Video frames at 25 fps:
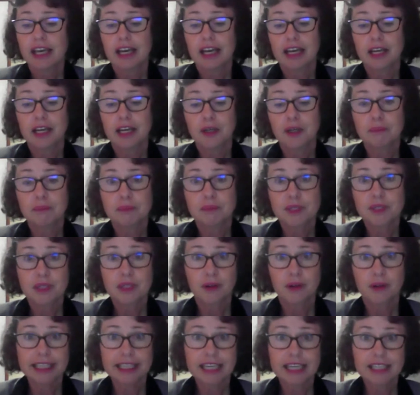So
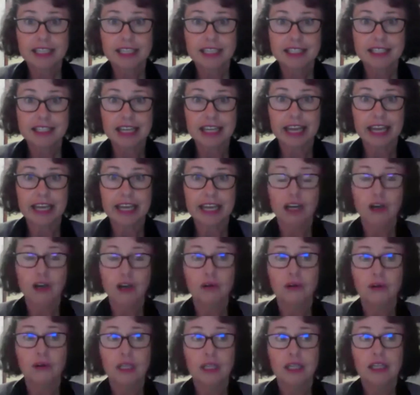I guess
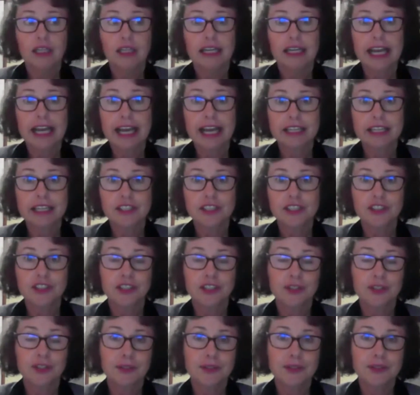our
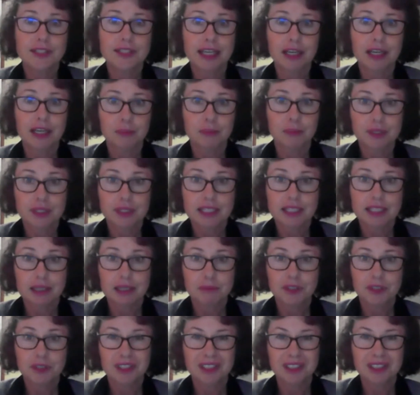attitudes, our
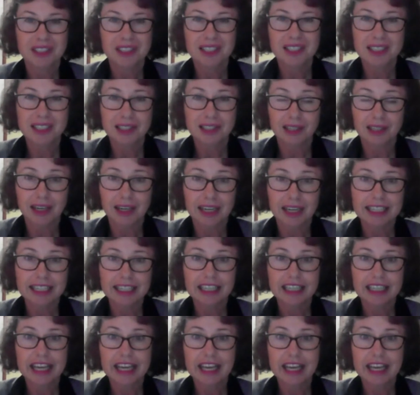perceptions
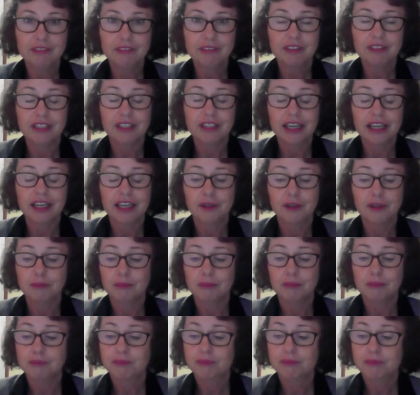slightly have
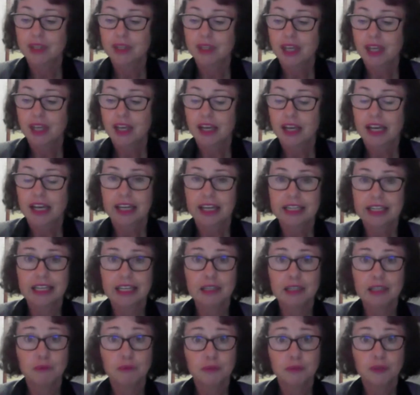an
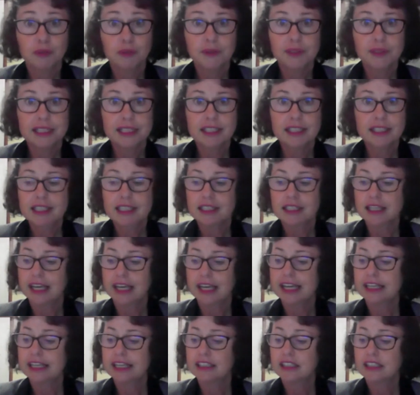influence,
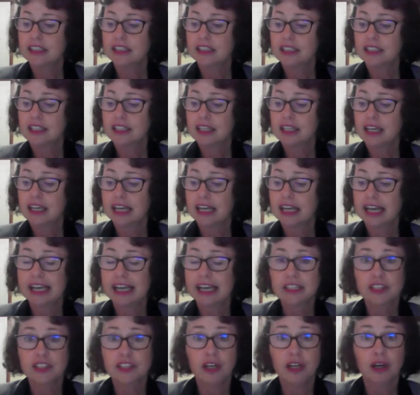and
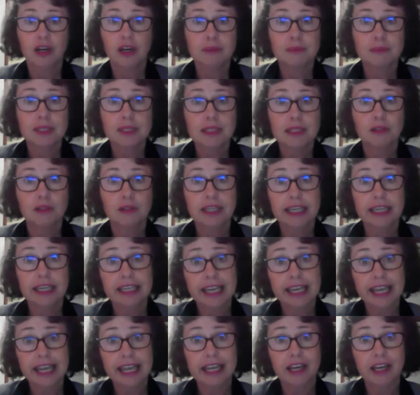at times looking
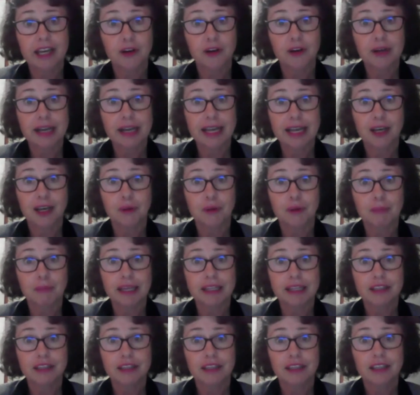how our
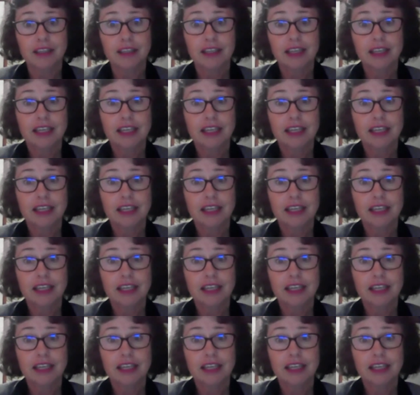mother